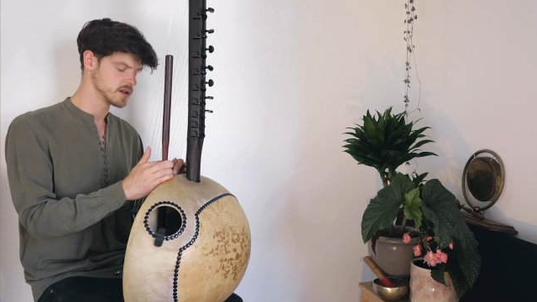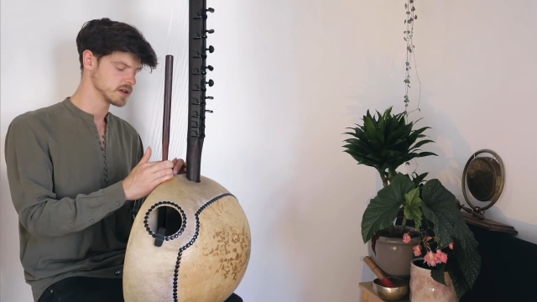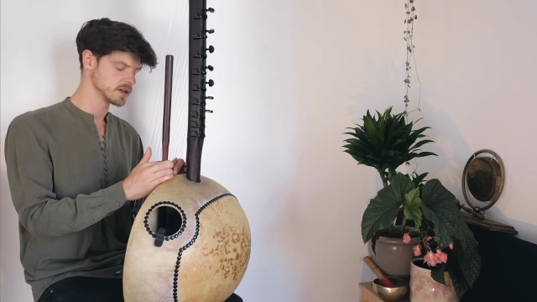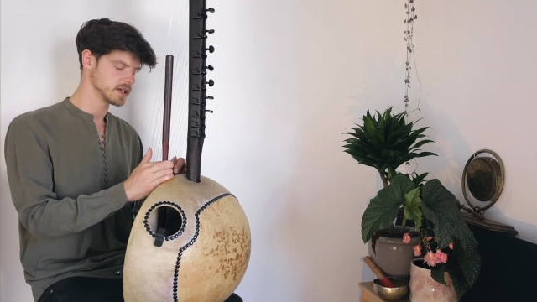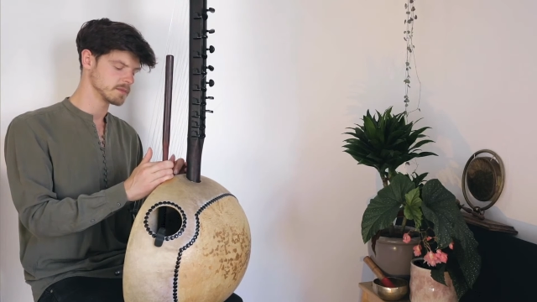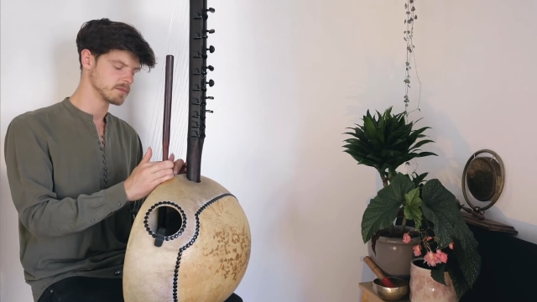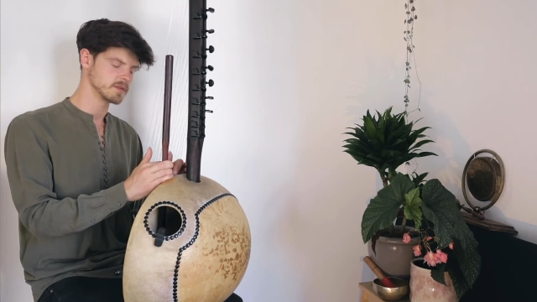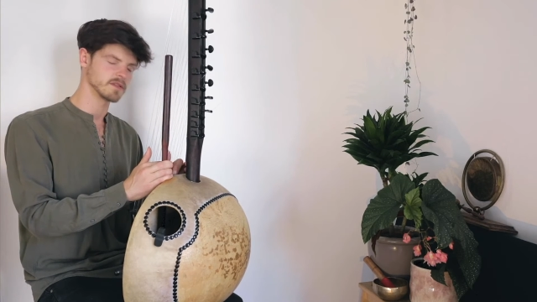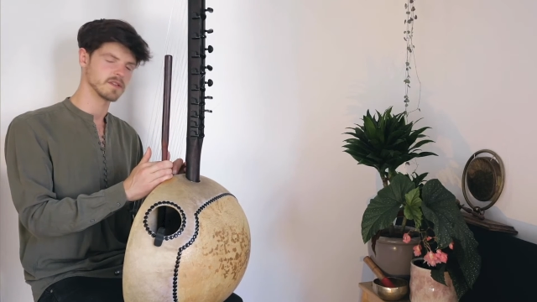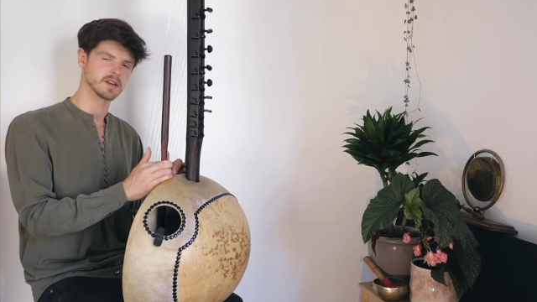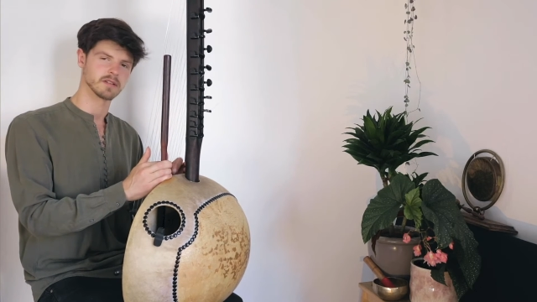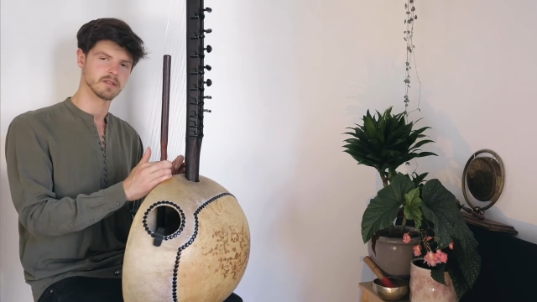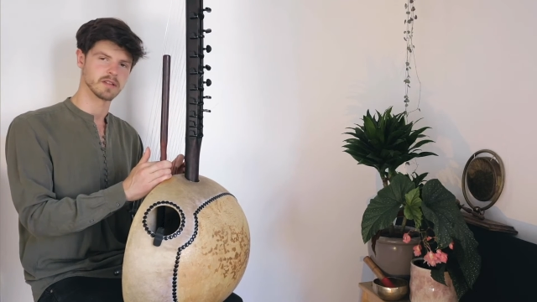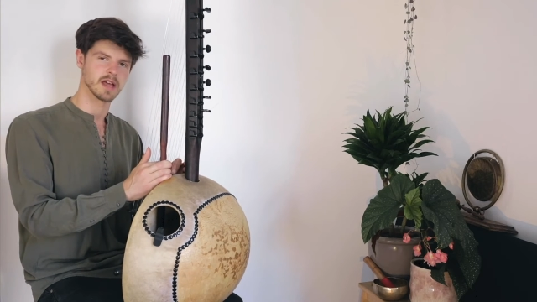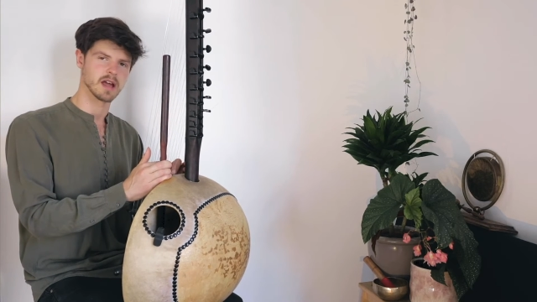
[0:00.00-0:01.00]
keep the
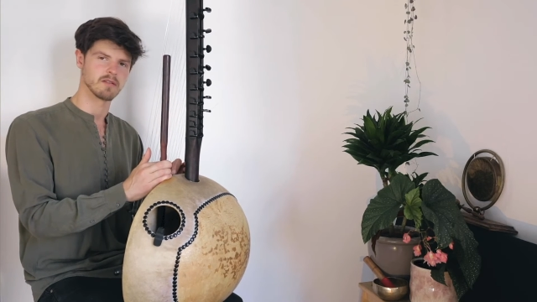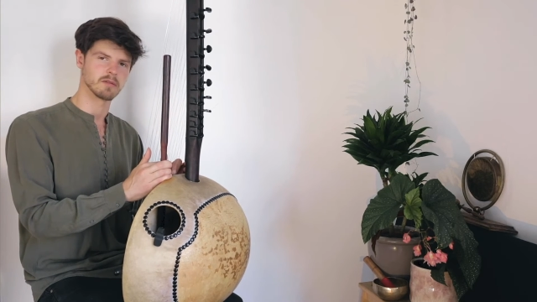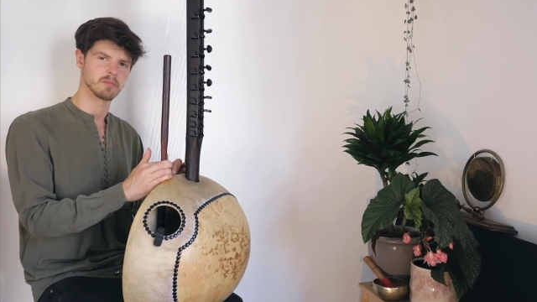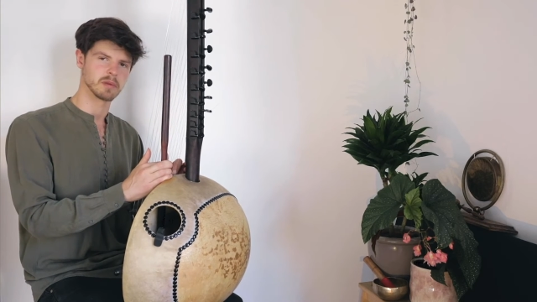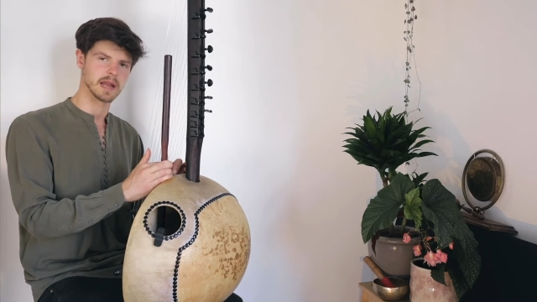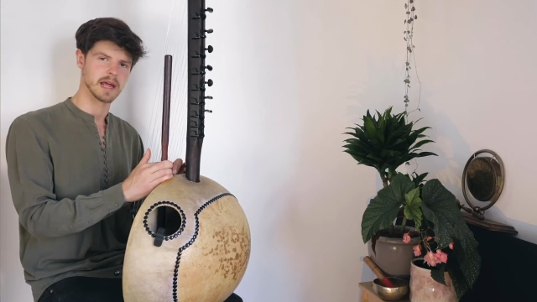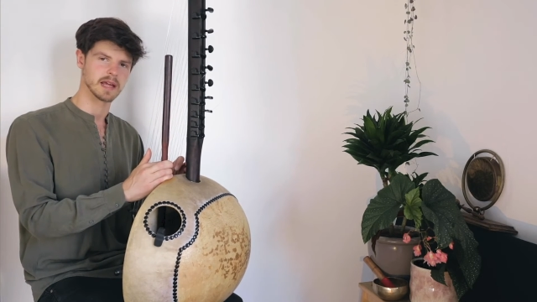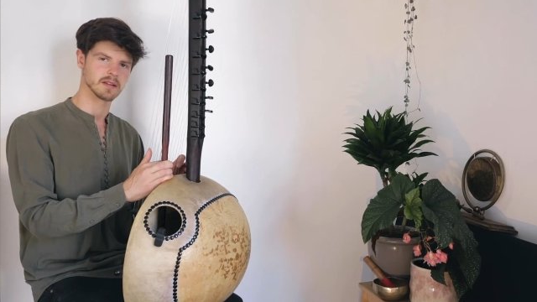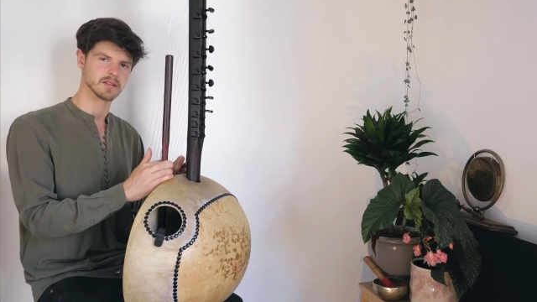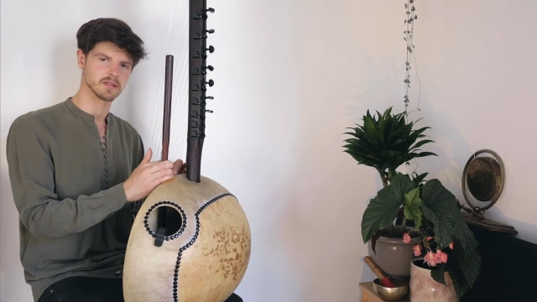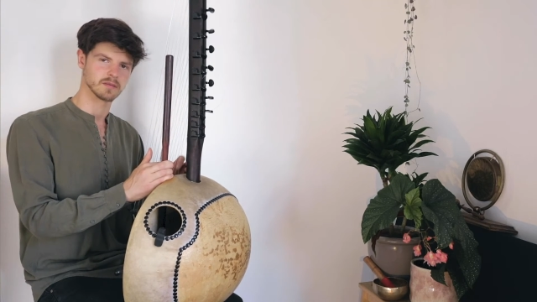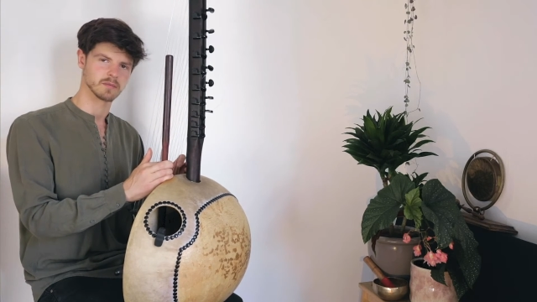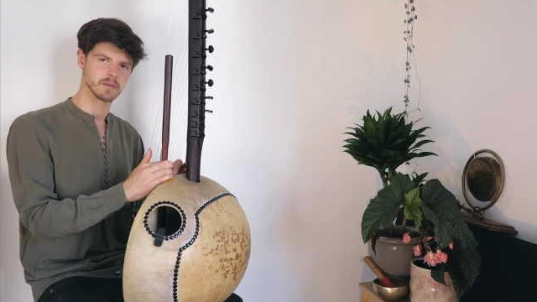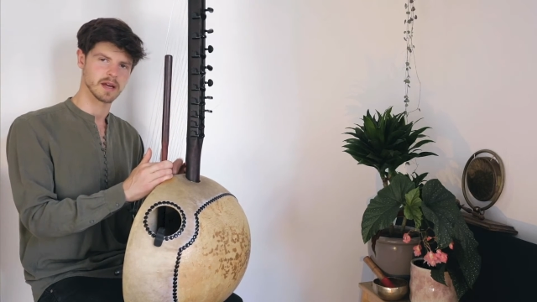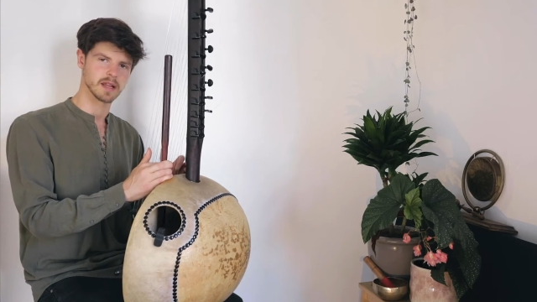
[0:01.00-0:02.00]
fingers there in place
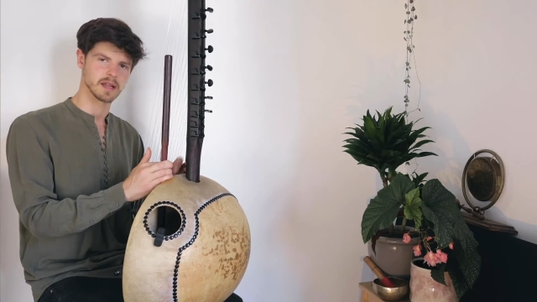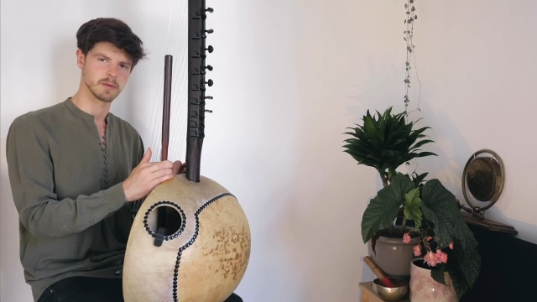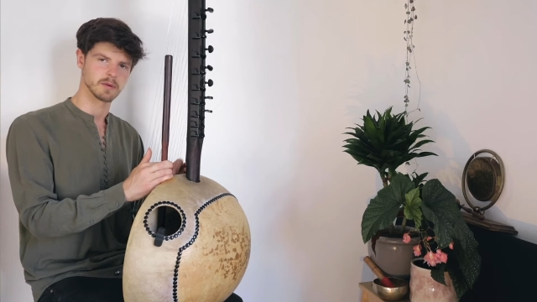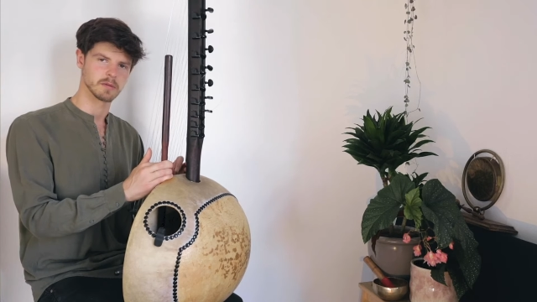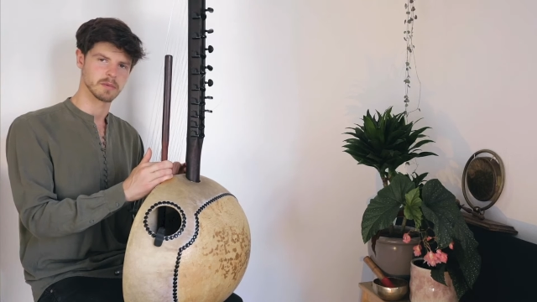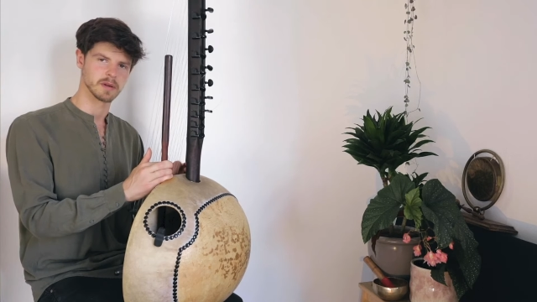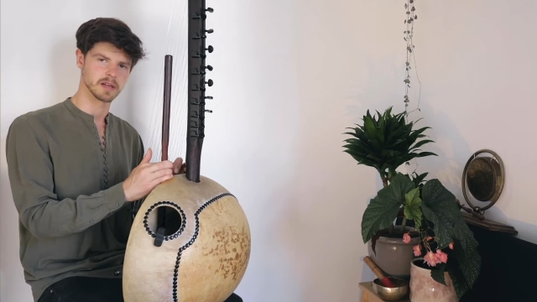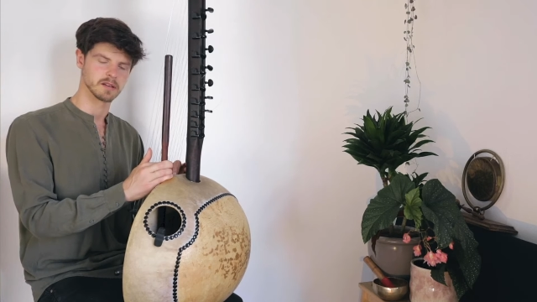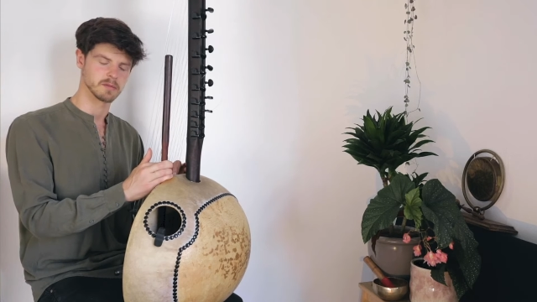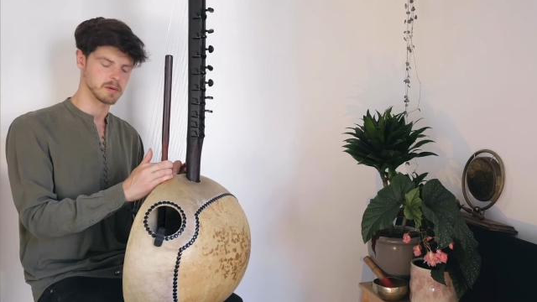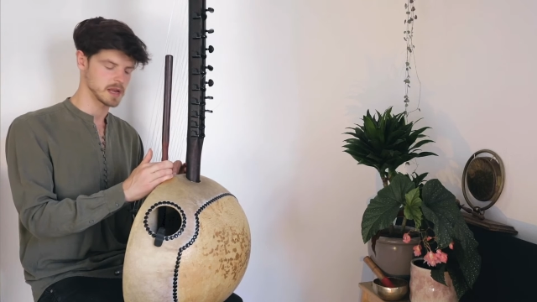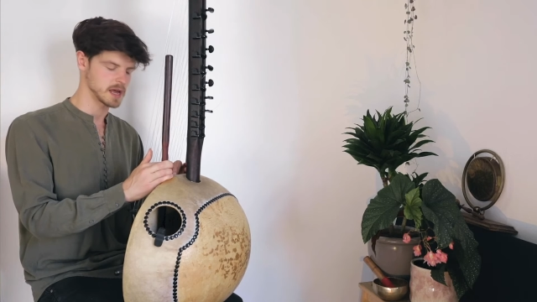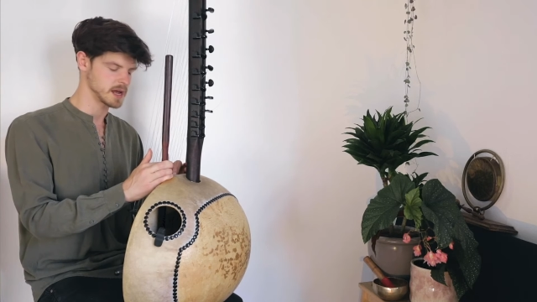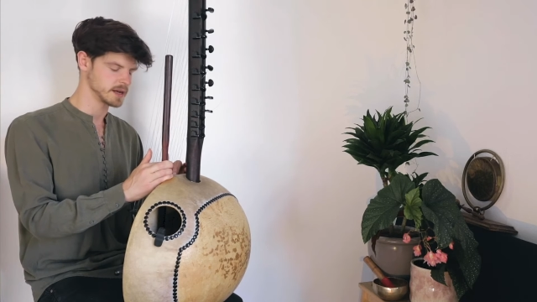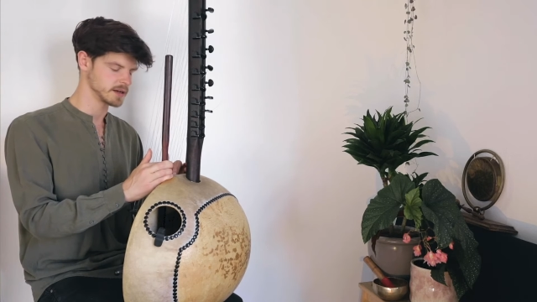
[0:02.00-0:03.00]
where they would be to
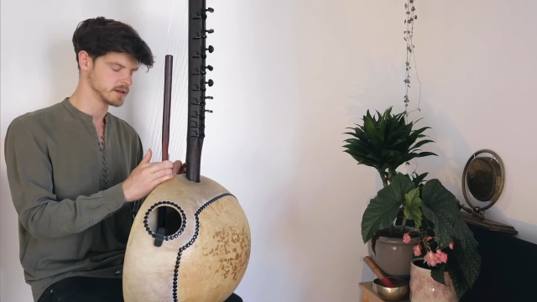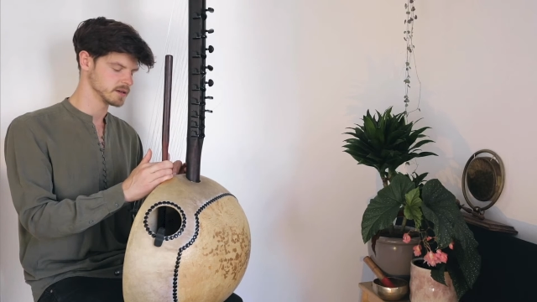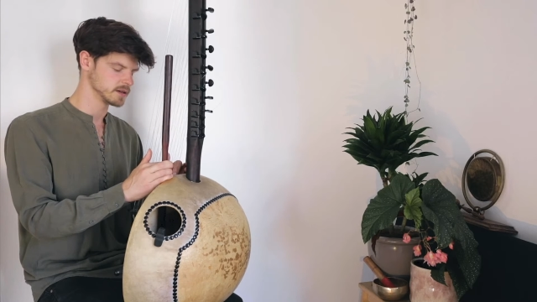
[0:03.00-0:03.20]
play,